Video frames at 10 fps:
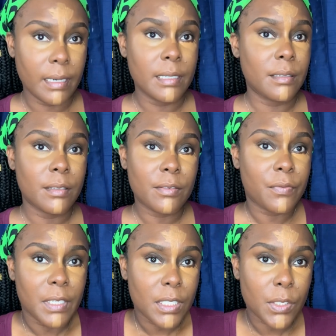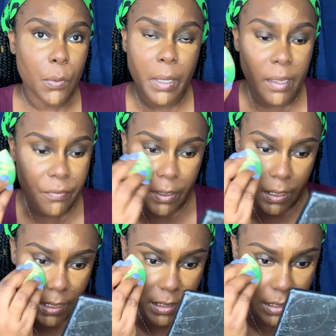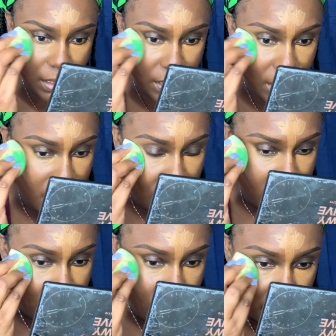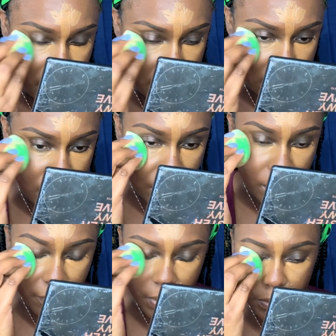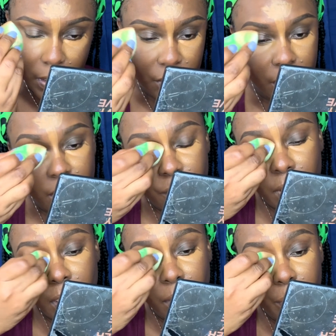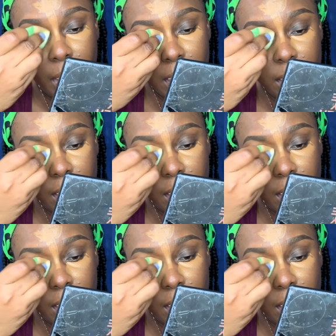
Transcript: This feels so effortless. This concealer and foundation is freaking amazing.